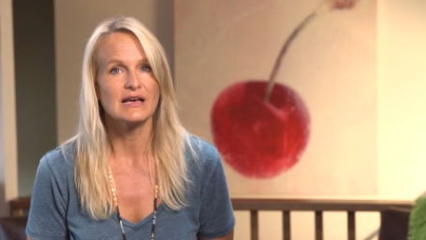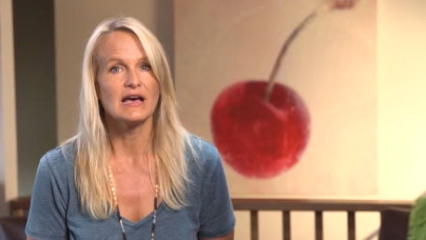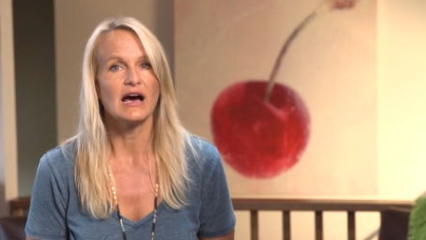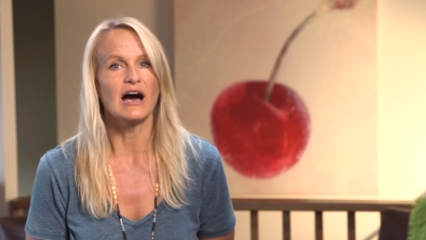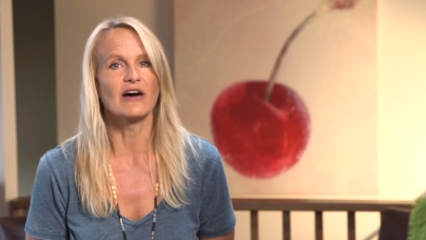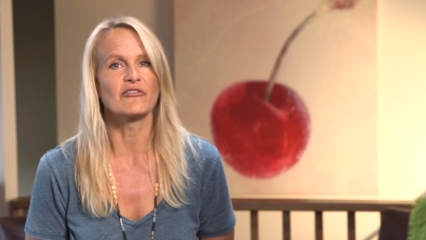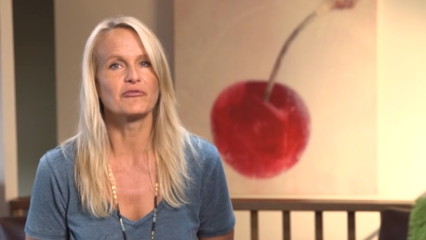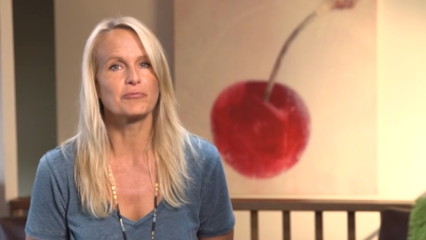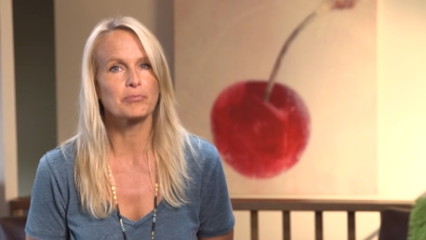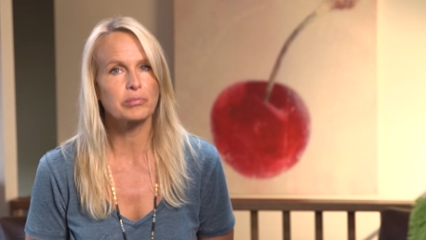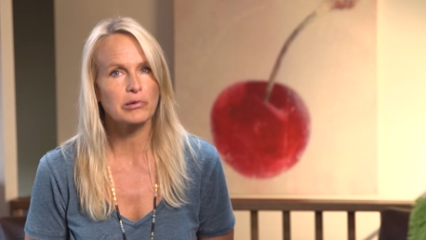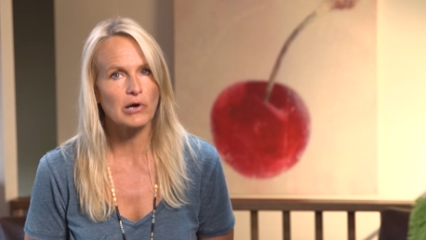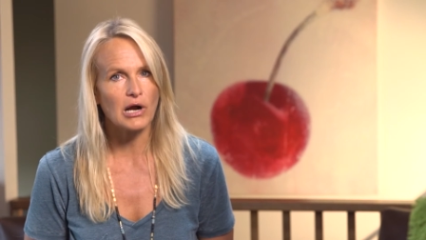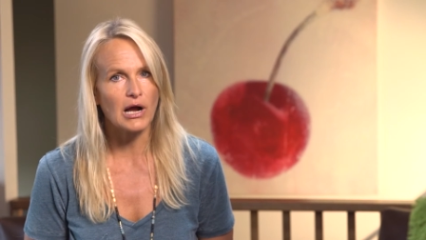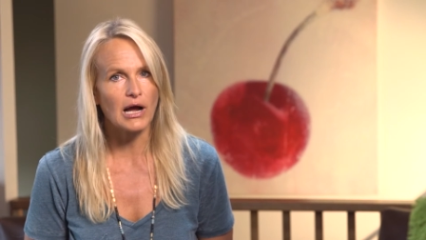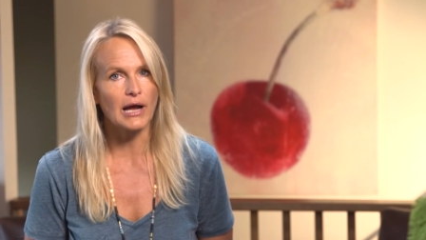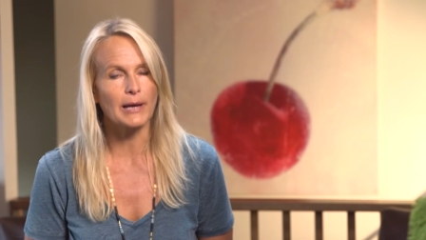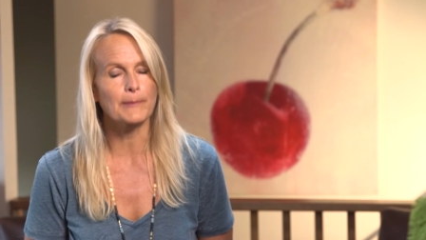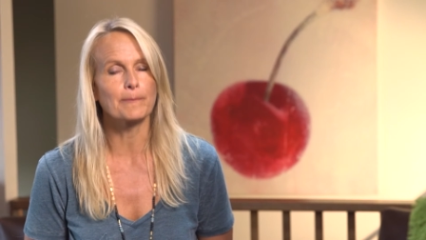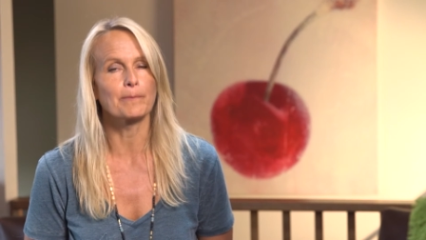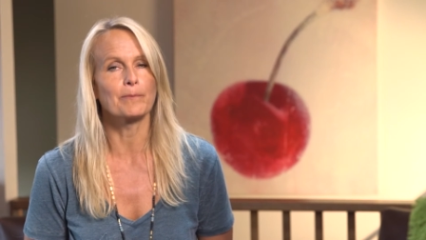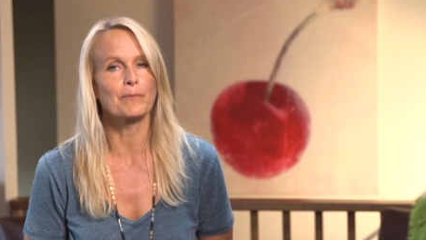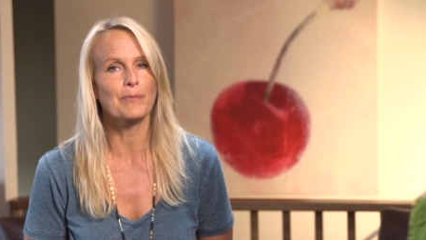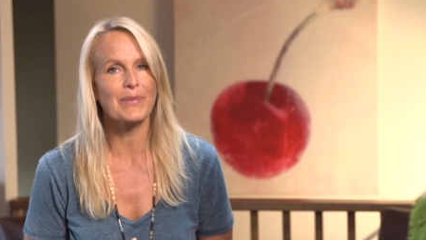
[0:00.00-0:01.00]
of
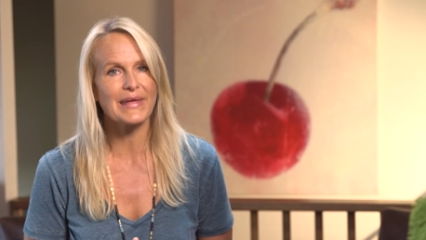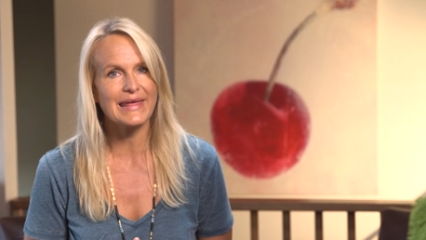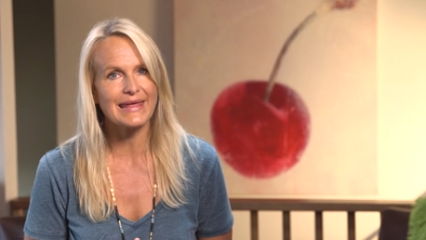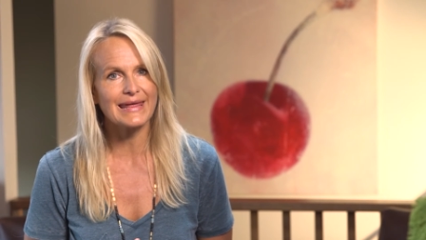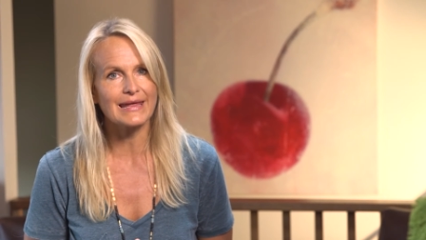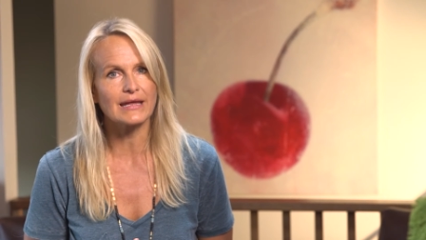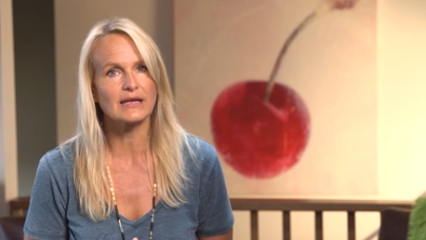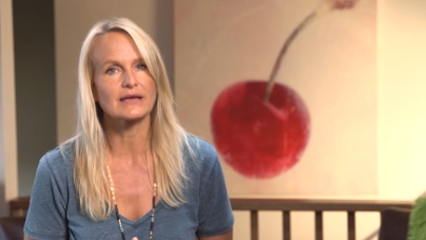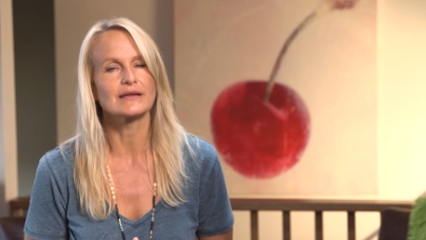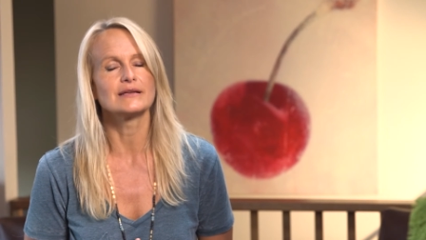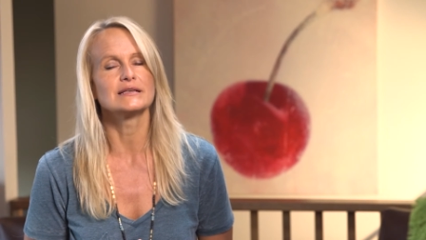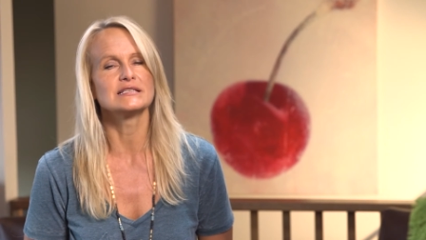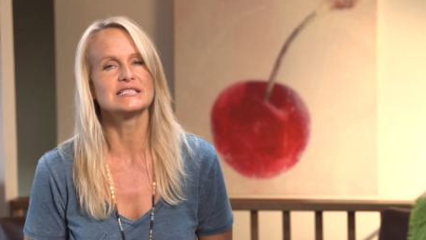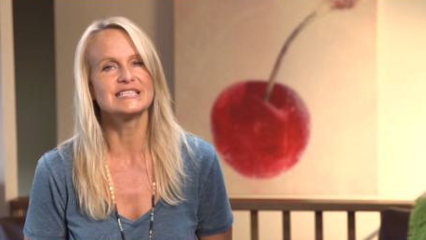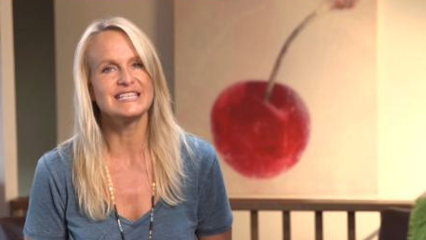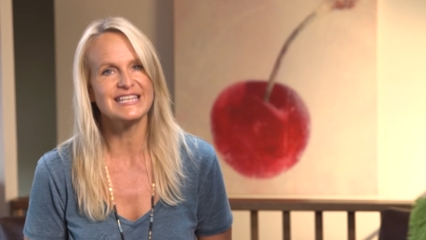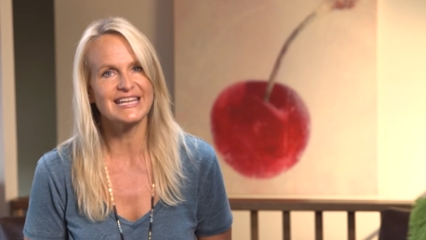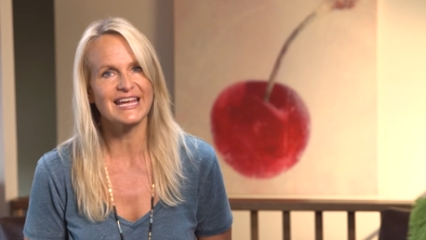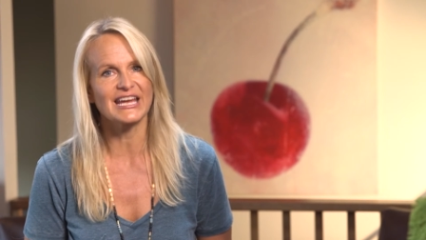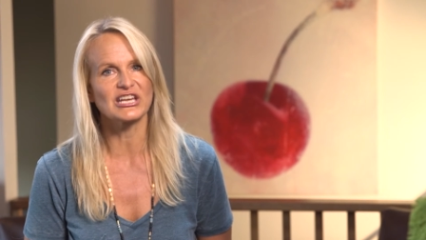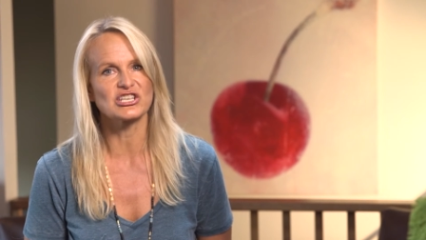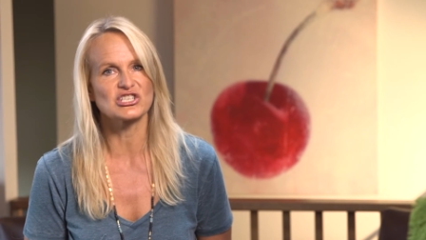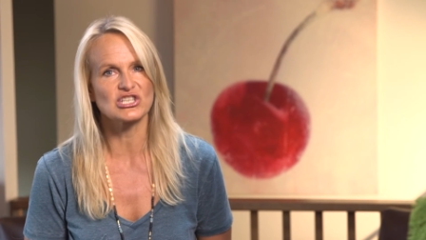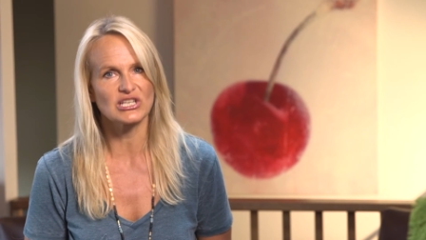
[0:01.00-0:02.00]
prime peak
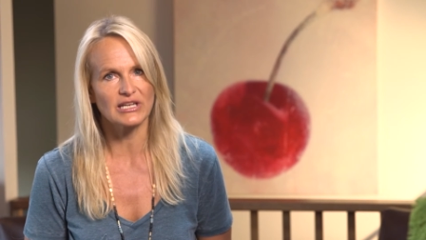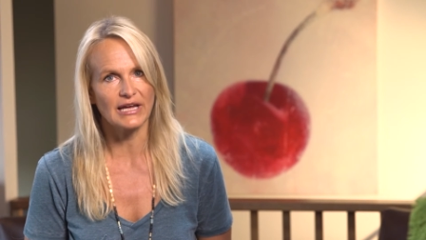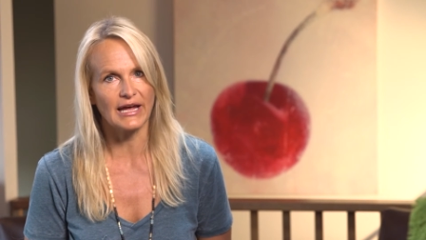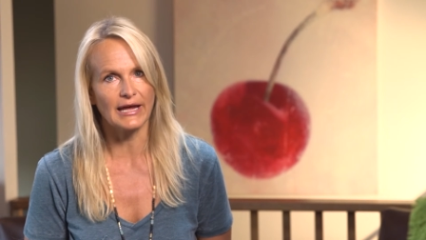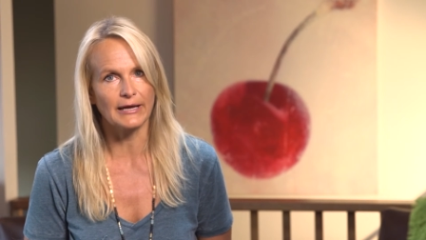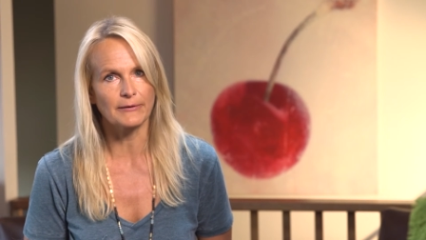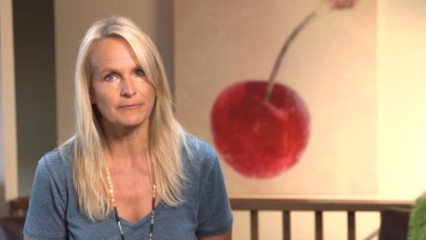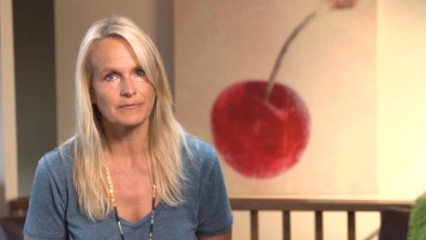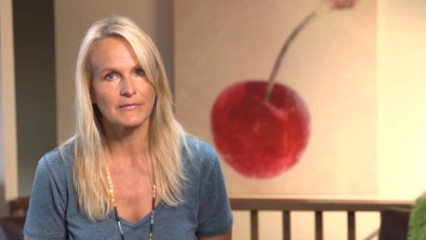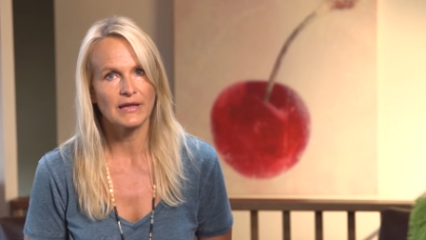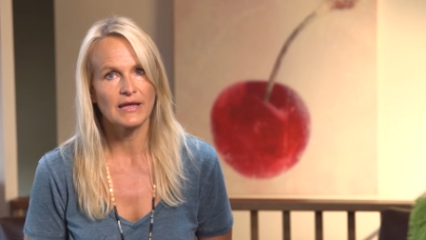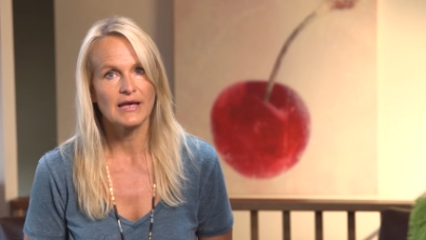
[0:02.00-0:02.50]
DHEA.